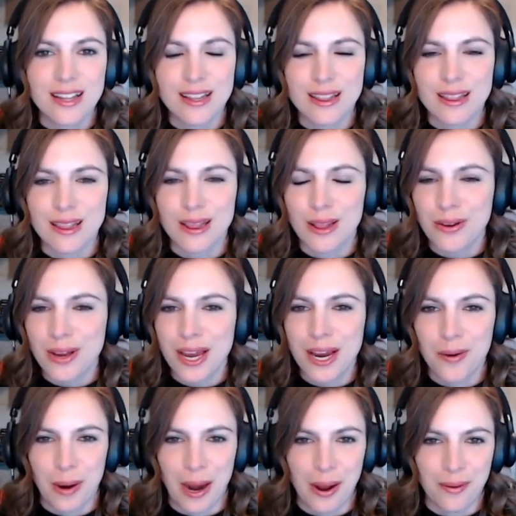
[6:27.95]
looking
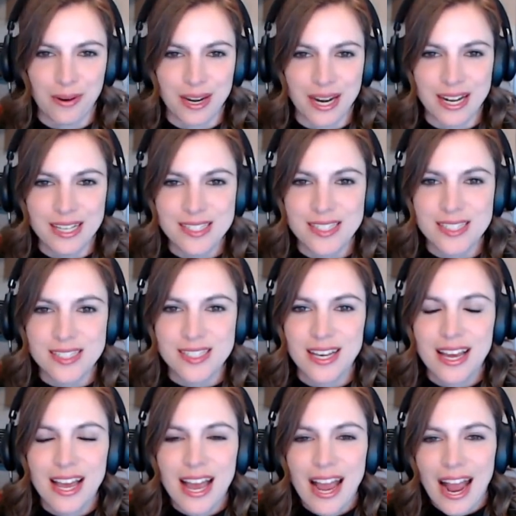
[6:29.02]
aroundness
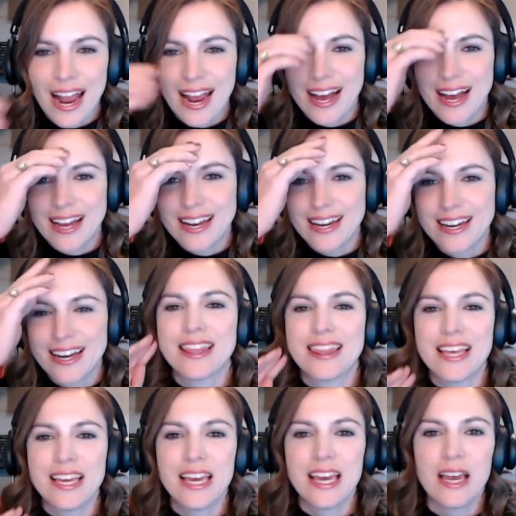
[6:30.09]
and
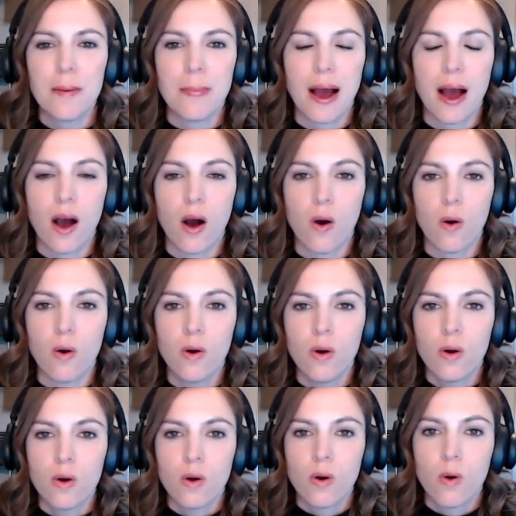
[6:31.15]
thinking about
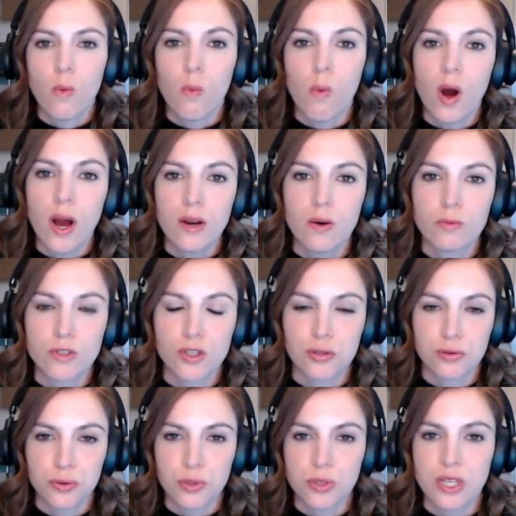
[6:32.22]
what
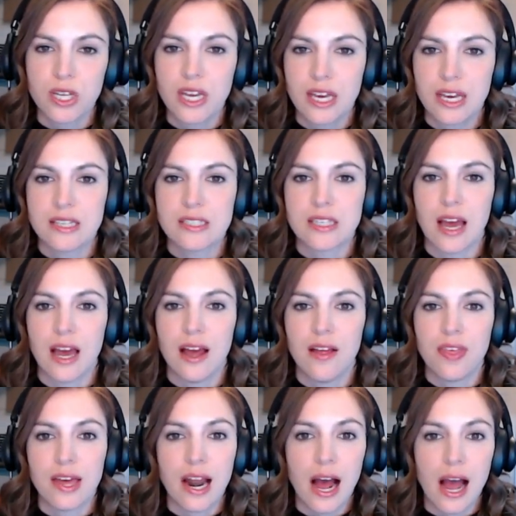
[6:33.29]
truly is it
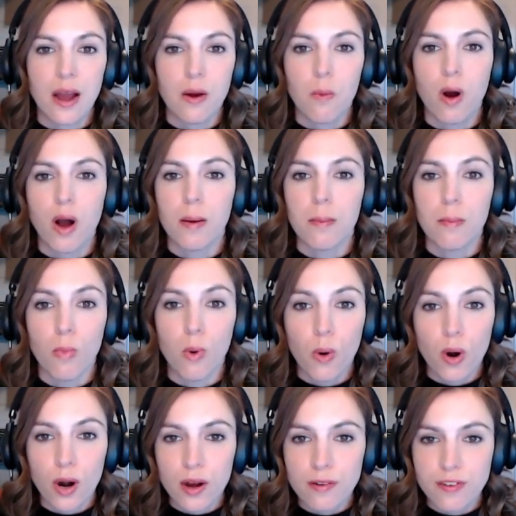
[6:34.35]
that I want
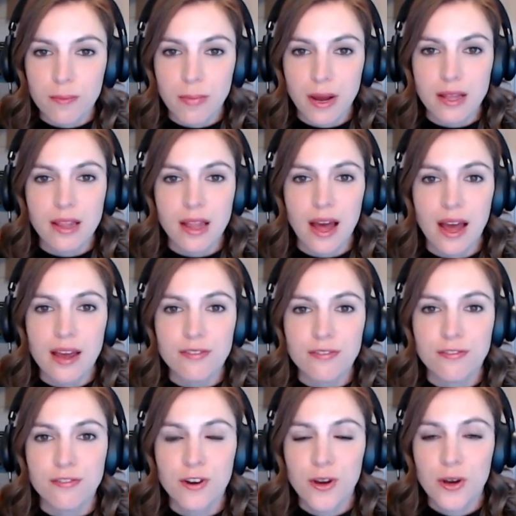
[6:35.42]
more of in my
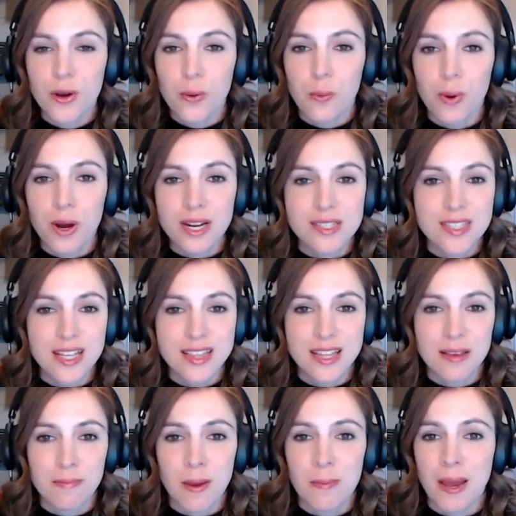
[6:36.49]
life? What is it
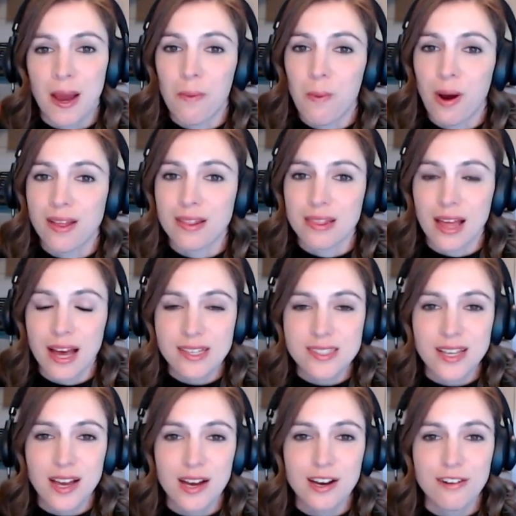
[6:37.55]
that maybe I want less
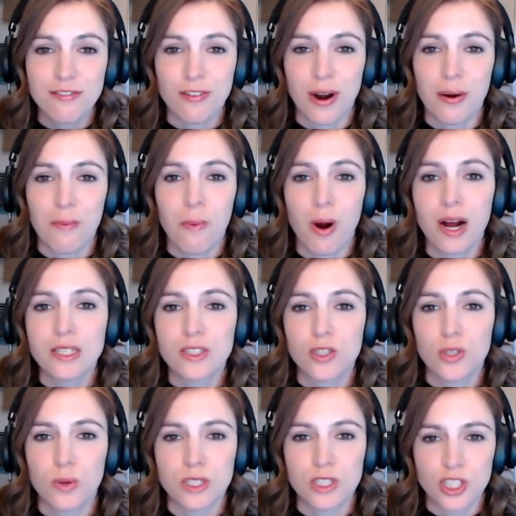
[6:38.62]
of or I want
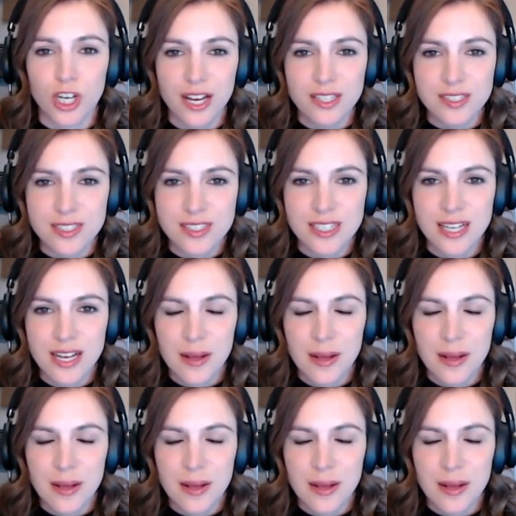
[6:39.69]
to adjust?